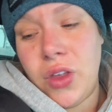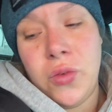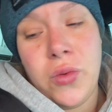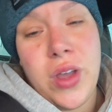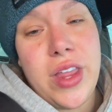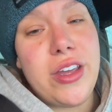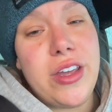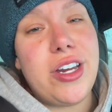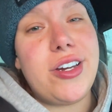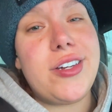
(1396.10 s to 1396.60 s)

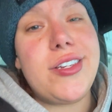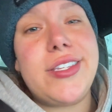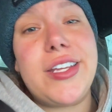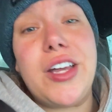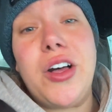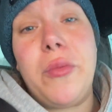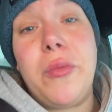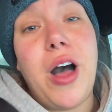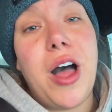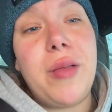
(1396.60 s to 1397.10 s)
Whether you're a
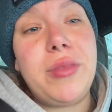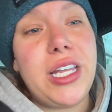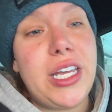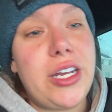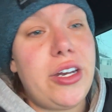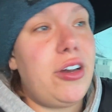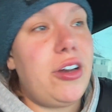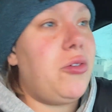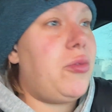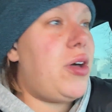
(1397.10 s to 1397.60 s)
single mom
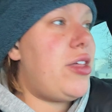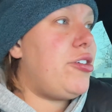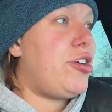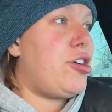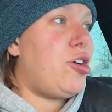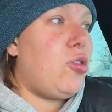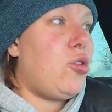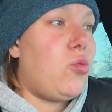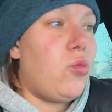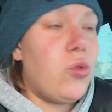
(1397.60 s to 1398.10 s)
leader or whether
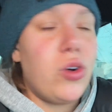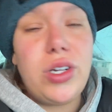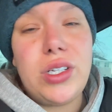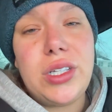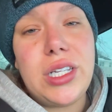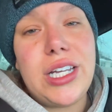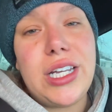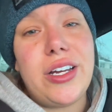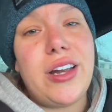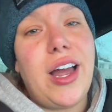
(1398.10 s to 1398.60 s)
you're a
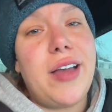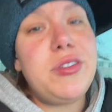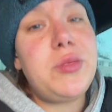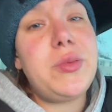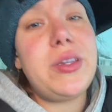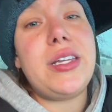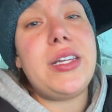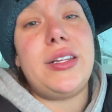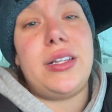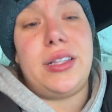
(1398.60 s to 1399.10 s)
world leader, I'm
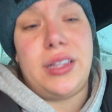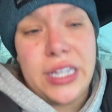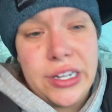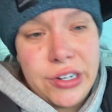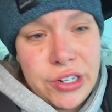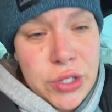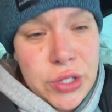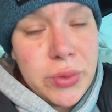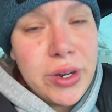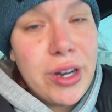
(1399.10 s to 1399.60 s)
speaking to
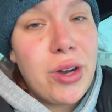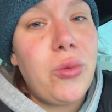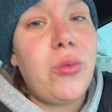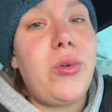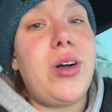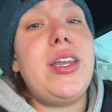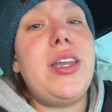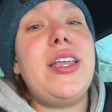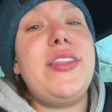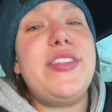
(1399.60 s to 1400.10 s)
leaders. We are
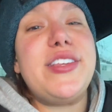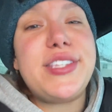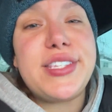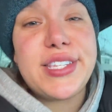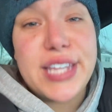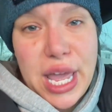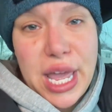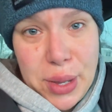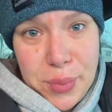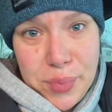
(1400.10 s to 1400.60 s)
one and the
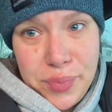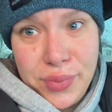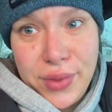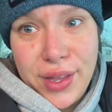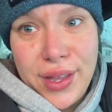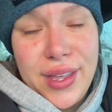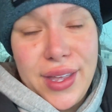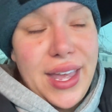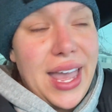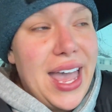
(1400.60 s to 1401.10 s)
same.
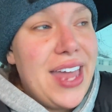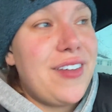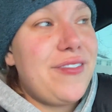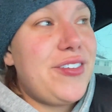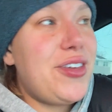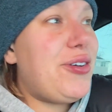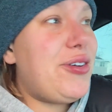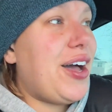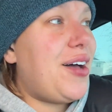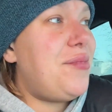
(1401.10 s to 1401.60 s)
And
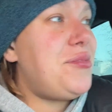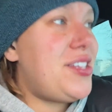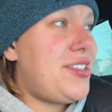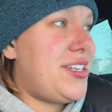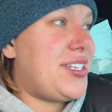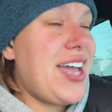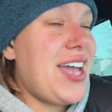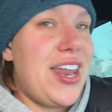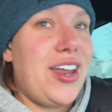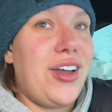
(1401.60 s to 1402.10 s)
if you come to
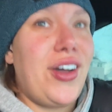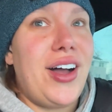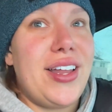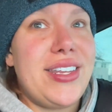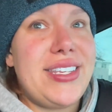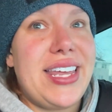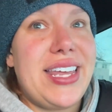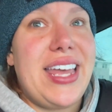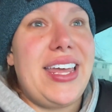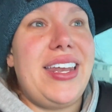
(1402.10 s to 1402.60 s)
this kind of
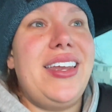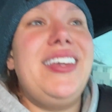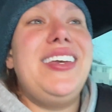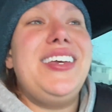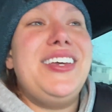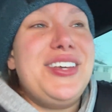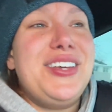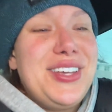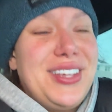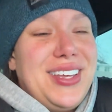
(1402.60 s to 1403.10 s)
content,
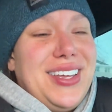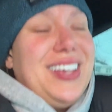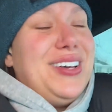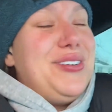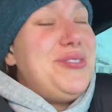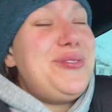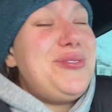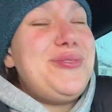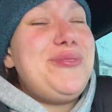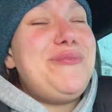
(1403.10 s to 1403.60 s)

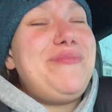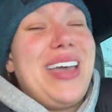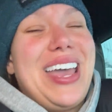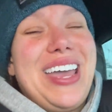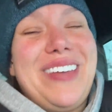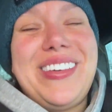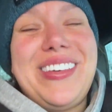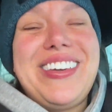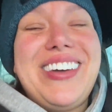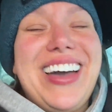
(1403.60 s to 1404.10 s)
whoo,
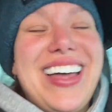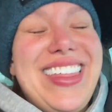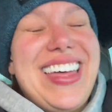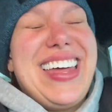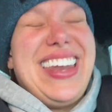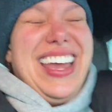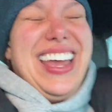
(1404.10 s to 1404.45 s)
baby, you got that